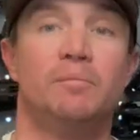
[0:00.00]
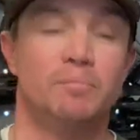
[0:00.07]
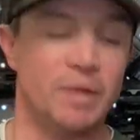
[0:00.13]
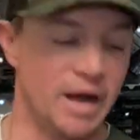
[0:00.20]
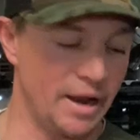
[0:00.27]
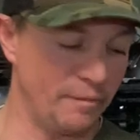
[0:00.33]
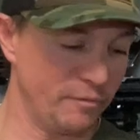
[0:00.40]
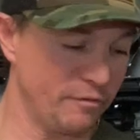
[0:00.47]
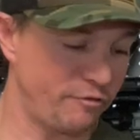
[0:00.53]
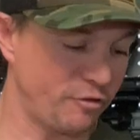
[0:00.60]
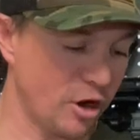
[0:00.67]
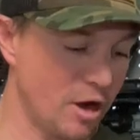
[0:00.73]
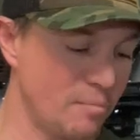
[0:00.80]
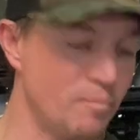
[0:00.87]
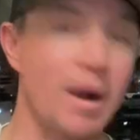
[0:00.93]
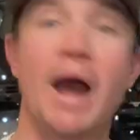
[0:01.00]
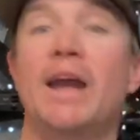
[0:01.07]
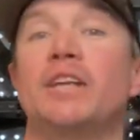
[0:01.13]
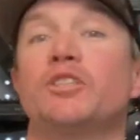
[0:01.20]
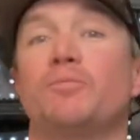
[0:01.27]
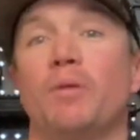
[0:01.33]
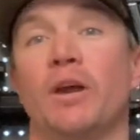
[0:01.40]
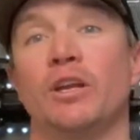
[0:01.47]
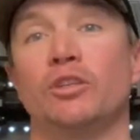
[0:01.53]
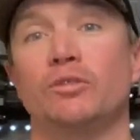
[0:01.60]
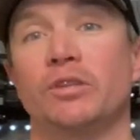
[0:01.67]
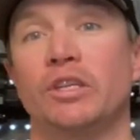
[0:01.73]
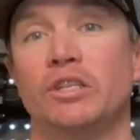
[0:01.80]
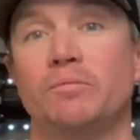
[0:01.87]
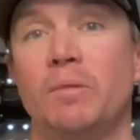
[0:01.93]
but from my experience
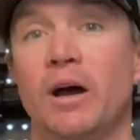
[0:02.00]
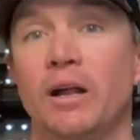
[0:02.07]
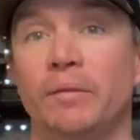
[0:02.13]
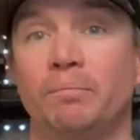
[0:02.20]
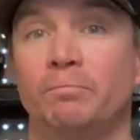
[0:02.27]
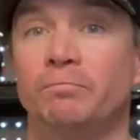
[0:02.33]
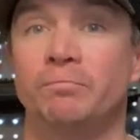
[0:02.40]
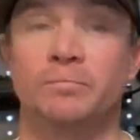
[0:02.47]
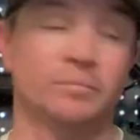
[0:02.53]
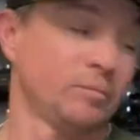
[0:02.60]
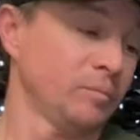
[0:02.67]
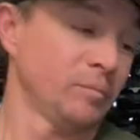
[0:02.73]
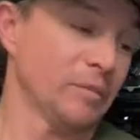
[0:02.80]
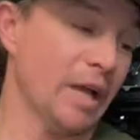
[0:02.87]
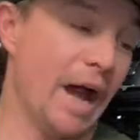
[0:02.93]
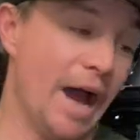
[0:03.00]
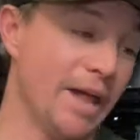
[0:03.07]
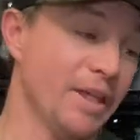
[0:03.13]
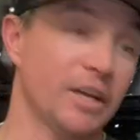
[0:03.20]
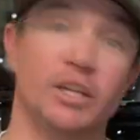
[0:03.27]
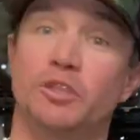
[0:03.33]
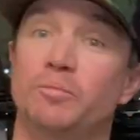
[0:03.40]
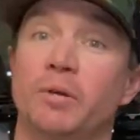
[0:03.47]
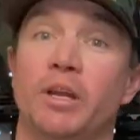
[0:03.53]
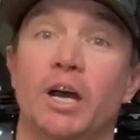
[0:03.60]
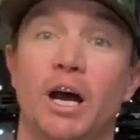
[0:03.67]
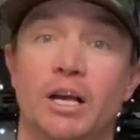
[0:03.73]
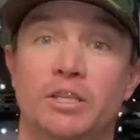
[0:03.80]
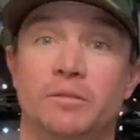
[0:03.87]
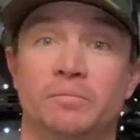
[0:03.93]
with this belt, I think it's pretty
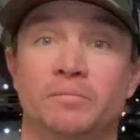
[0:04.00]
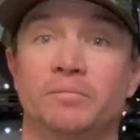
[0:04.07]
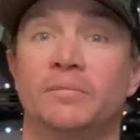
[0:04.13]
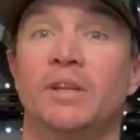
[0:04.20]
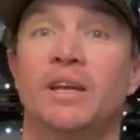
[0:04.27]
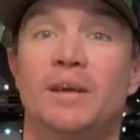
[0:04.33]
awesome.